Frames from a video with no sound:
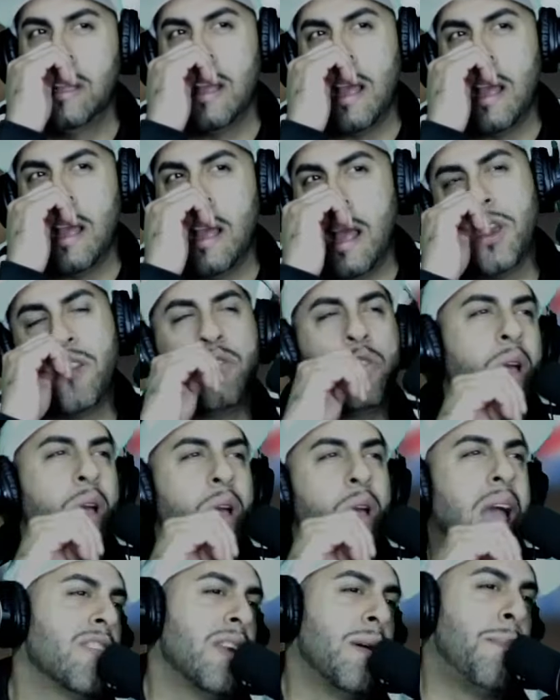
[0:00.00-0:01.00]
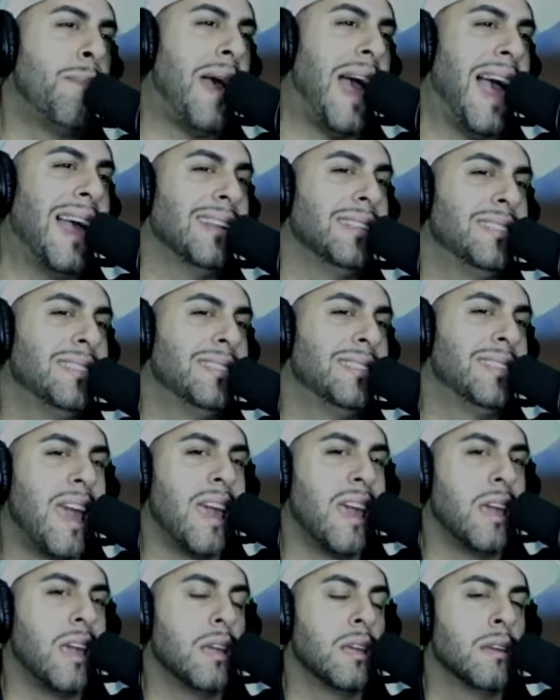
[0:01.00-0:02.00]
I mean, if you're having a bad
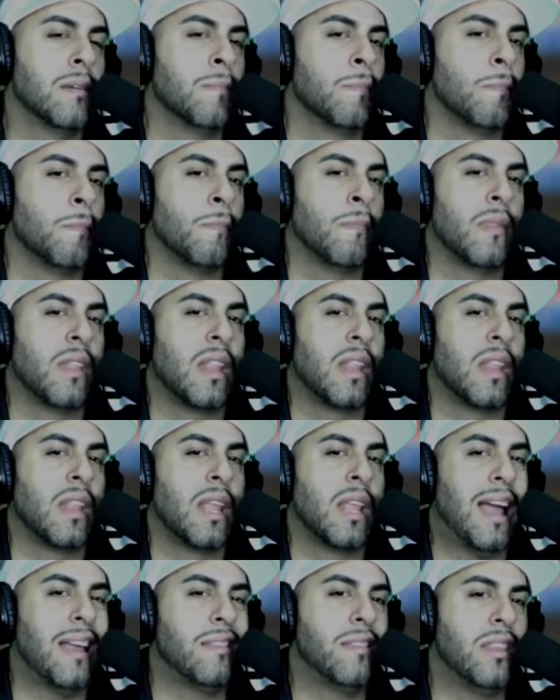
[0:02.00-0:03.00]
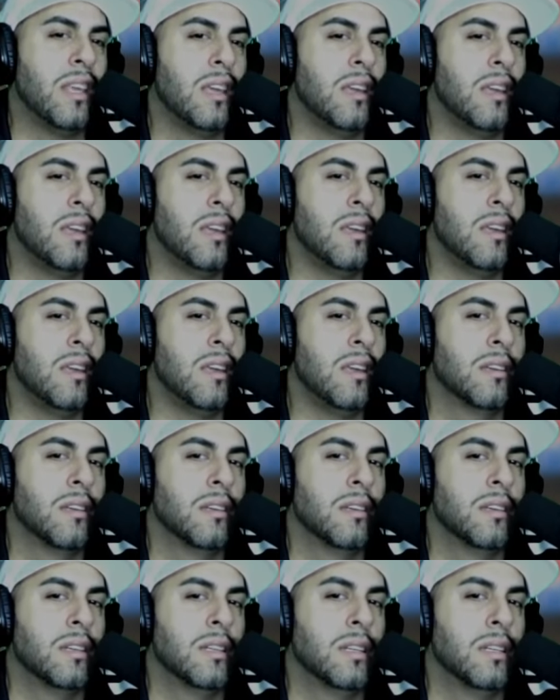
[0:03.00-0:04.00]
day, I think
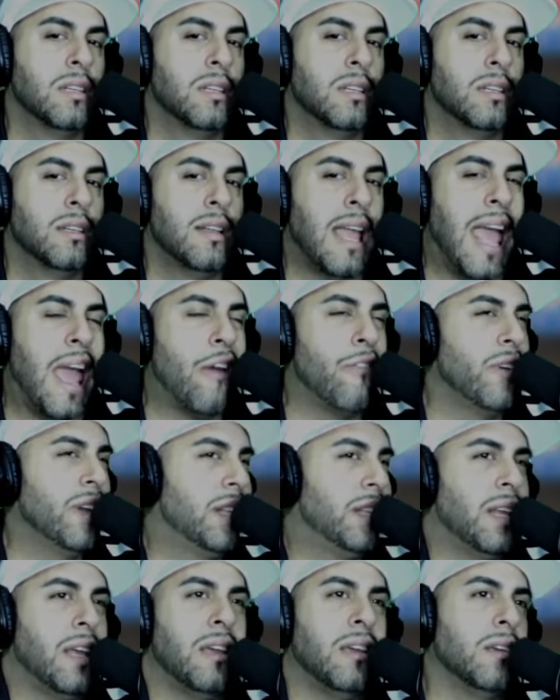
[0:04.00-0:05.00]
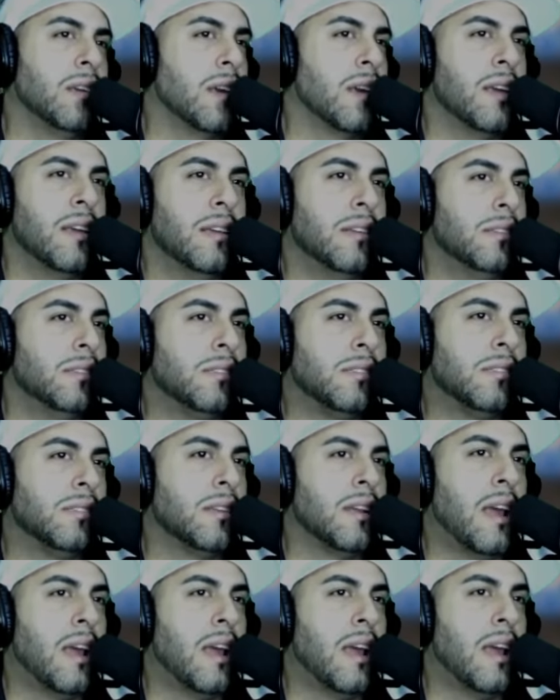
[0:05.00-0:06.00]
everything
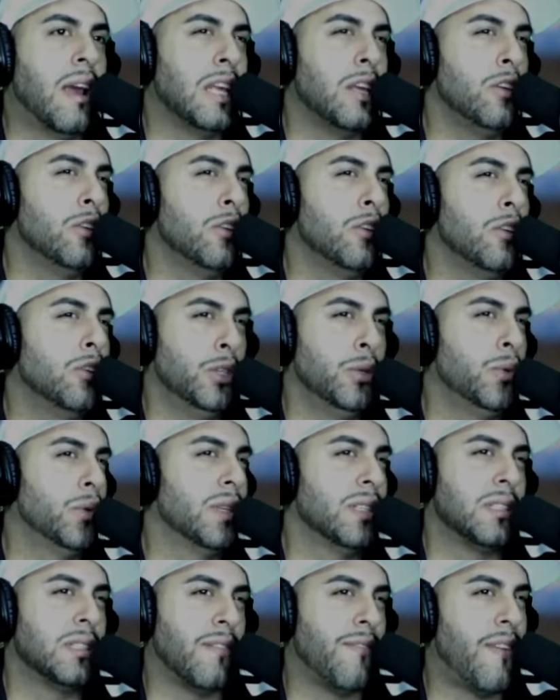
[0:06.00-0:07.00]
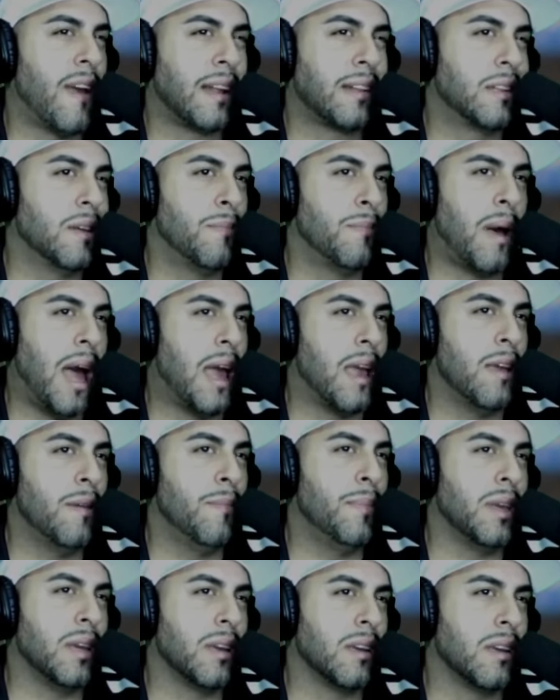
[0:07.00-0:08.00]
you do is affected by it
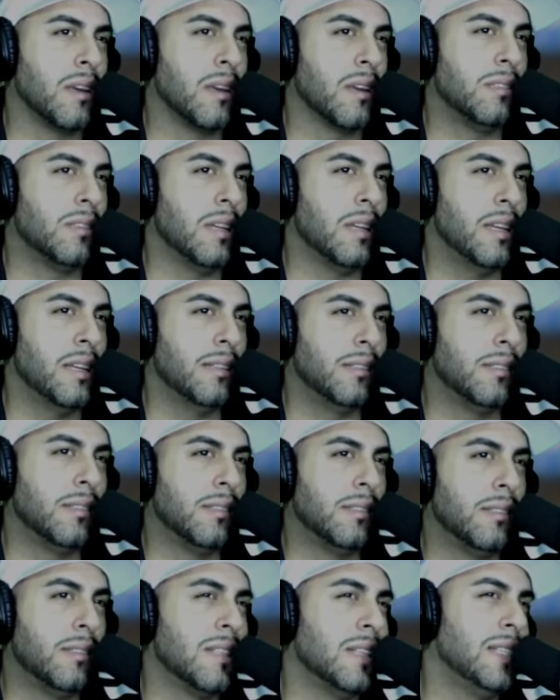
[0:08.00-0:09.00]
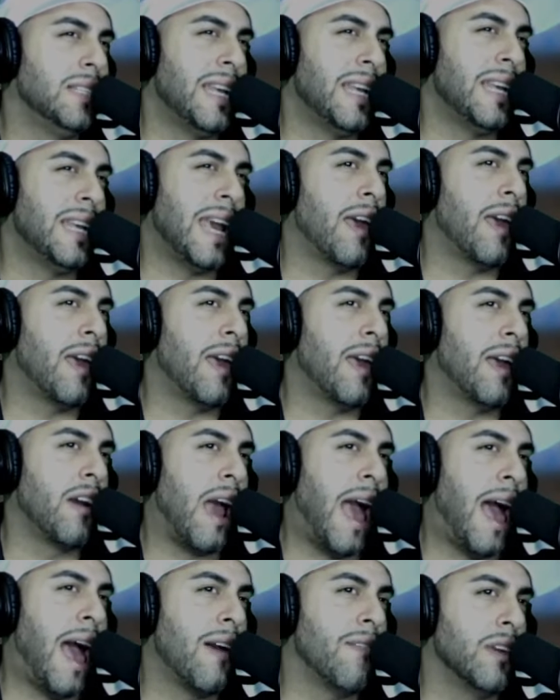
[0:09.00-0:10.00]
because is the day that you're
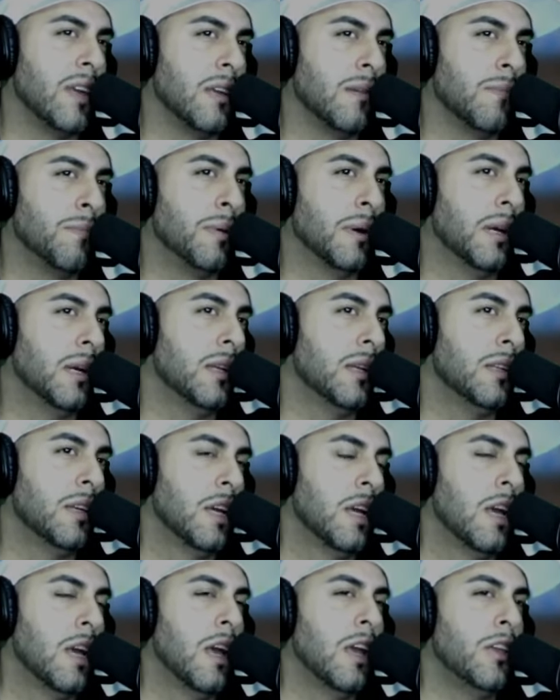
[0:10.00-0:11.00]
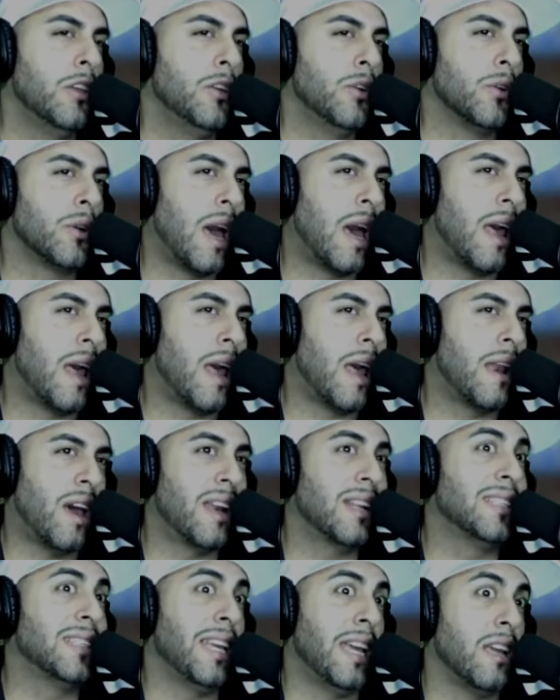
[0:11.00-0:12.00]
having, but you got to try
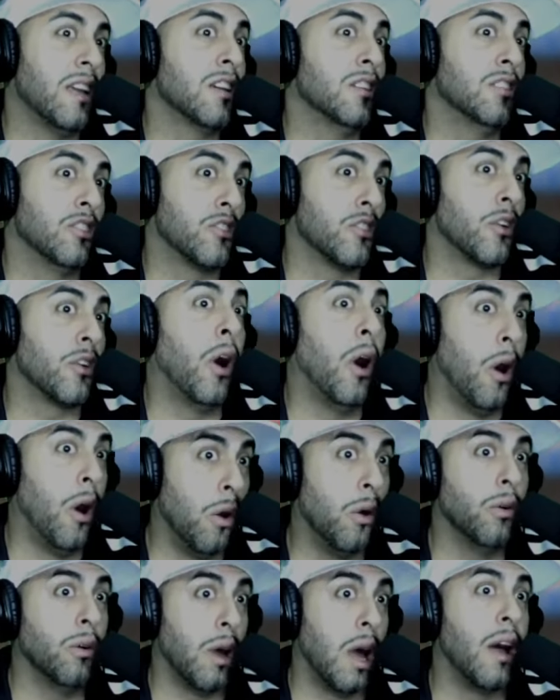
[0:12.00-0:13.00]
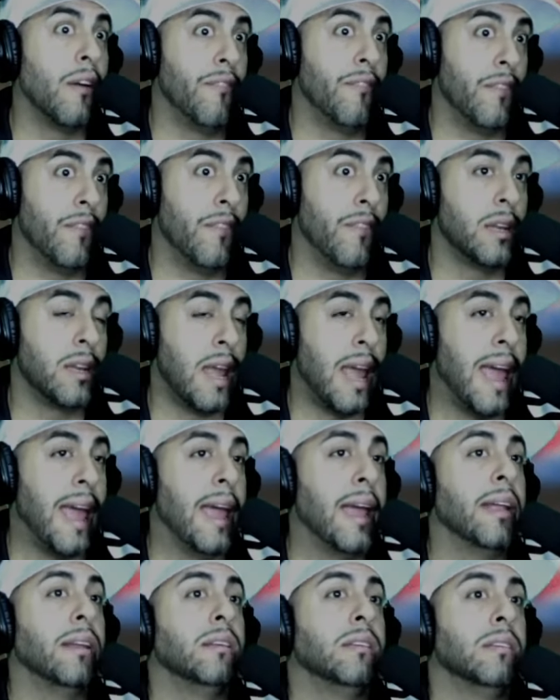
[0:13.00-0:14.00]
to take control of it
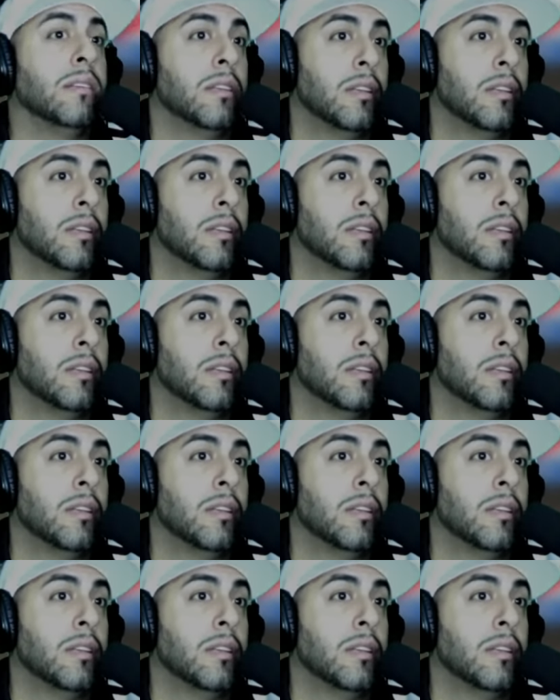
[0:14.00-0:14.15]
and,